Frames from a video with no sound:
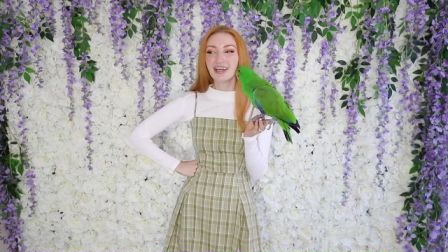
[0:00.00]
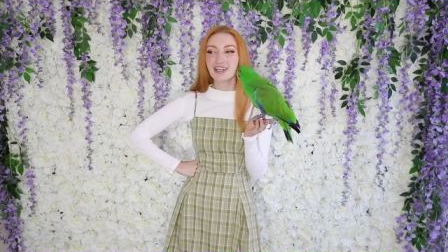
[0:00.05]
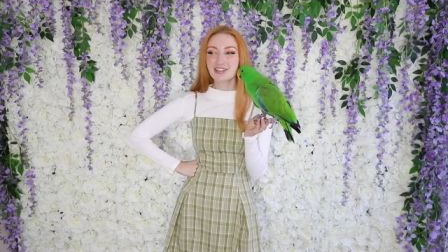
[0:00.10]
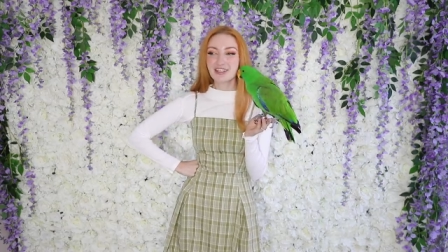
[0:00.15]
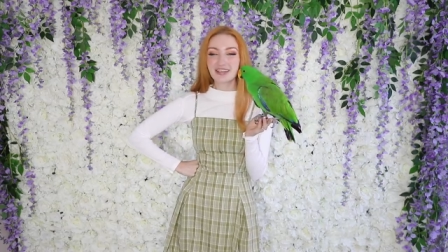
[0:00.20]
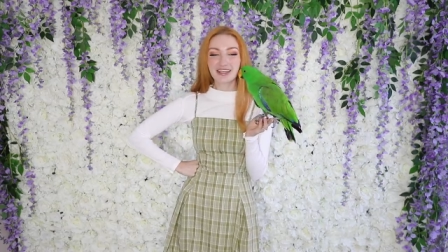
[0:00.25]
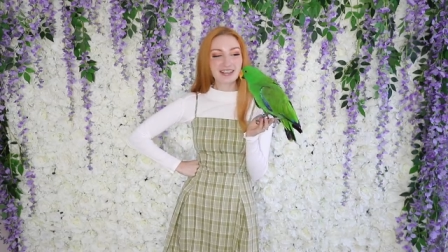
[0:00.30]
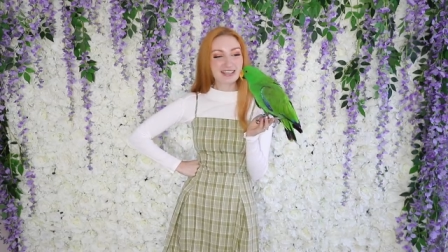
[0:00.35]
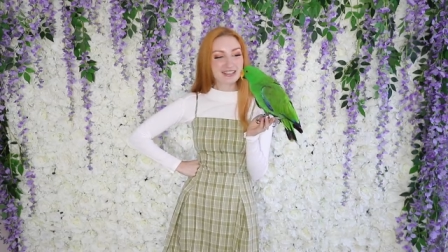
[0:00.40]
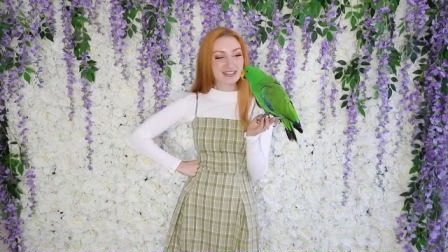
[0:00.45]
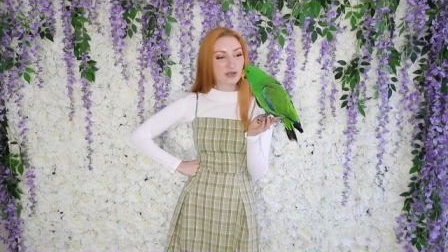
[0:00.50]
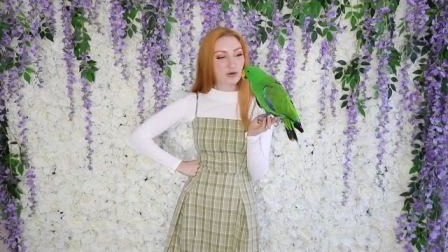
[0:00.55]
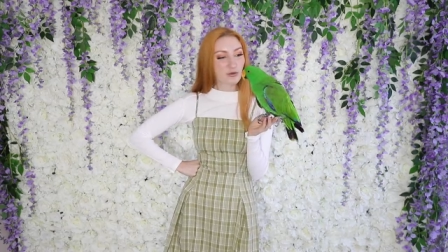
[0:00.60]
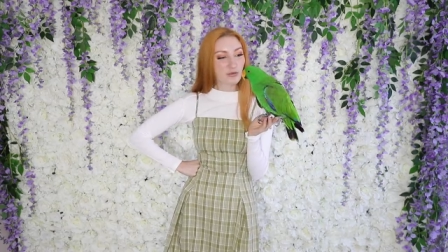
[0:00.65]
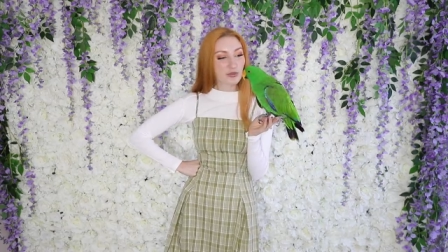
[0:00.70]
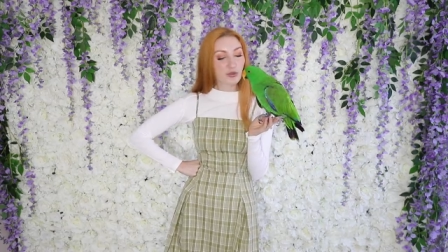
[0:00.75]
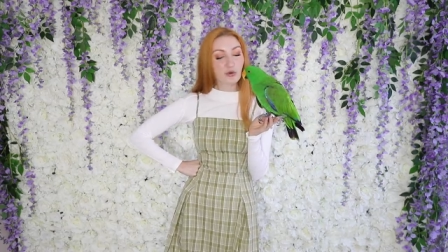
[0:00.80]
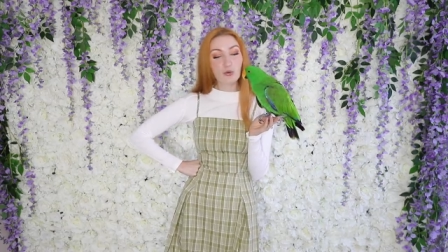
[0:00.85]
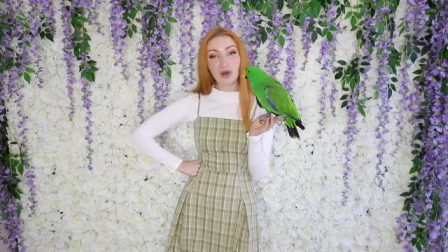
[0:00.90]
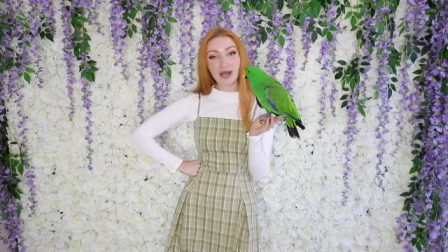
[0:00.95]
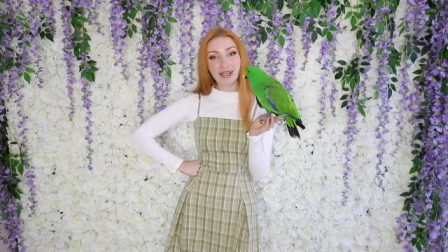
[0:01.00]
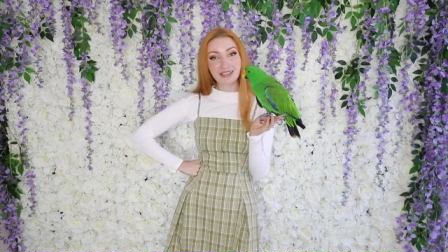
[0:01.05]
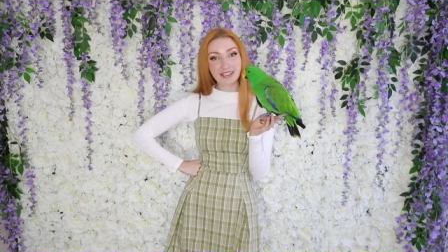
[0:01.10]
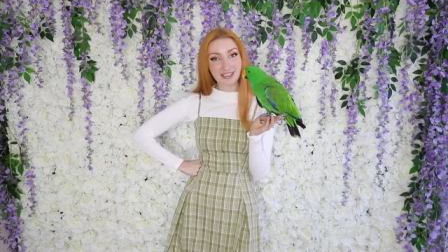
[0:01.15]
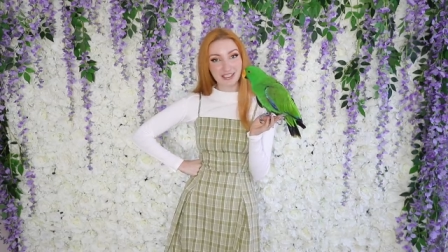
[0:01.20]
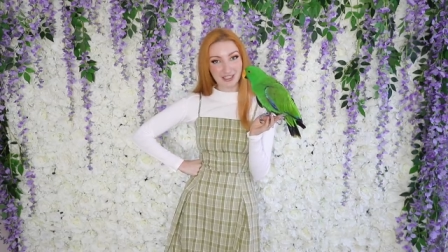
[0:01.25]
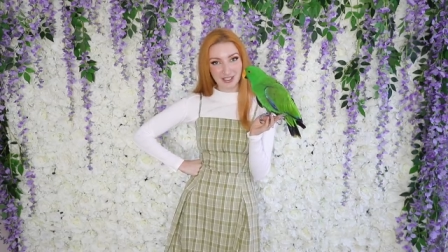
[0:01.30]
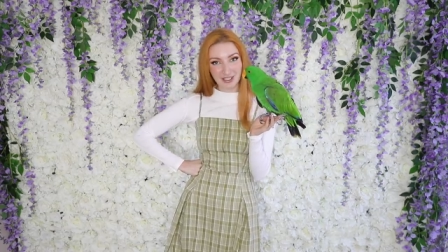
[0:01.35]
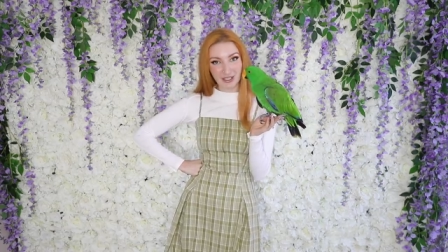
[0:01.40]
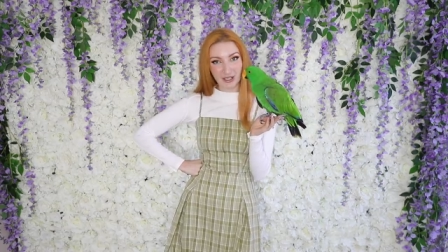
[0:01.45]
So that is the, the one
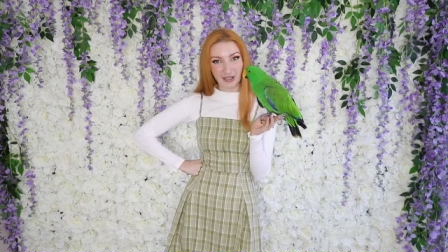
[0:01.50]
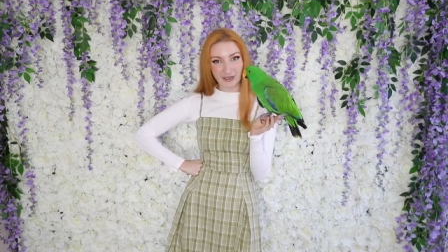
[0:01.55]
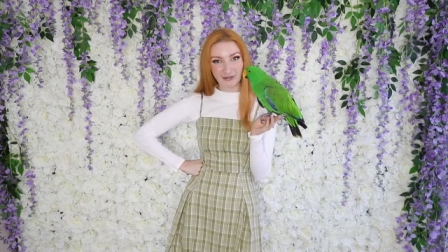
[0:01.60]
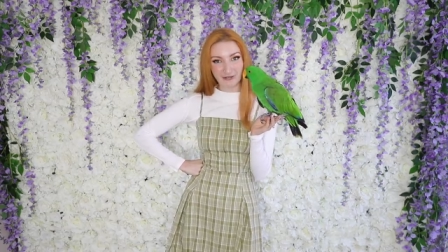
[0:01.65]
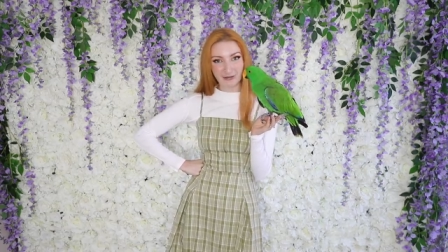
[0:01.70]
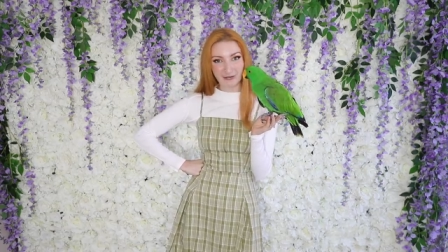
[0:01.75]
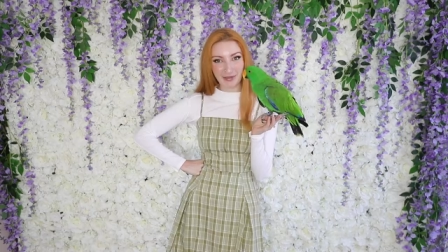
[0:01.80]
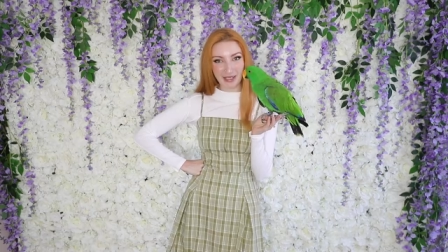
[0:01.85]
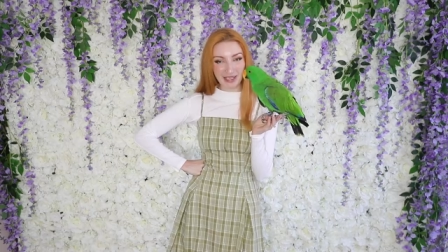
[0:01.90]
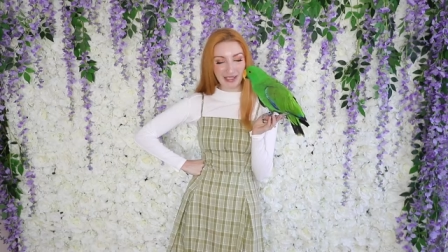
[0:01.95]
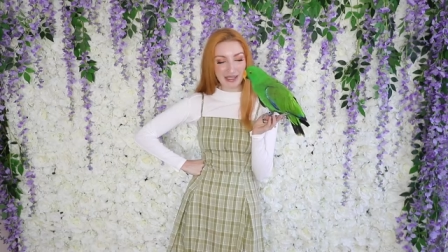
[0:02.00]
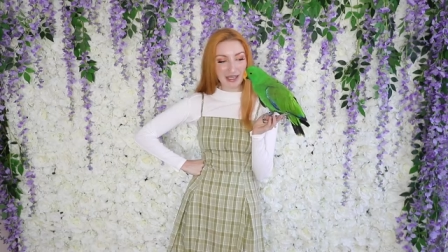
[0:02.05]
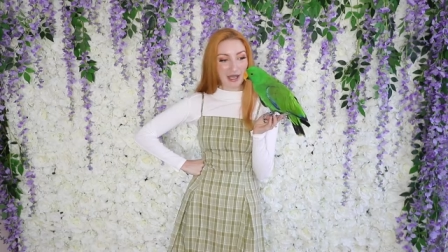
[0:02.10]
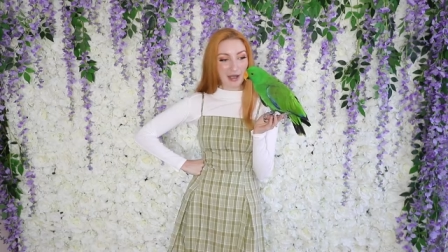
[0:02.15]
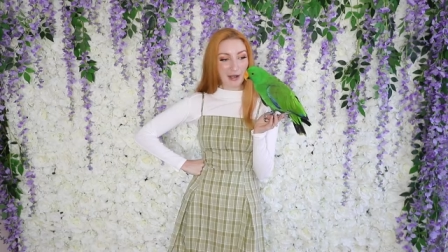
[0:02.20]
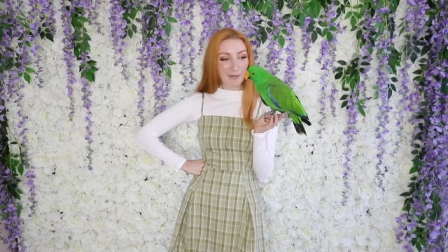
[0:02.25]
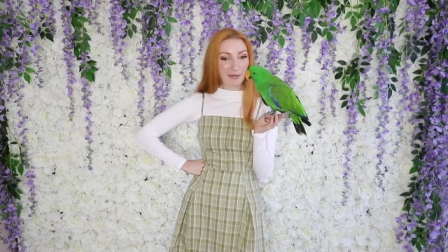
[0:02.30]
concern for me.